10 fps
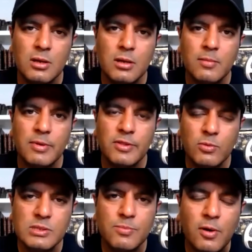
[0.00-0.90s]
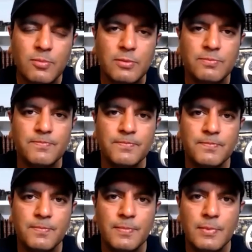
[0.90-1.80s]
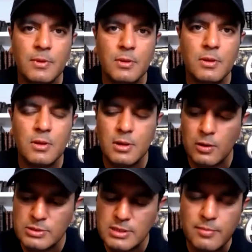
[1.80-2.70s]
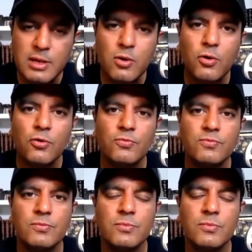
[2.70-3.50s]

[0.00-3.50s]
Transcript: but there was a problem. I was coming home.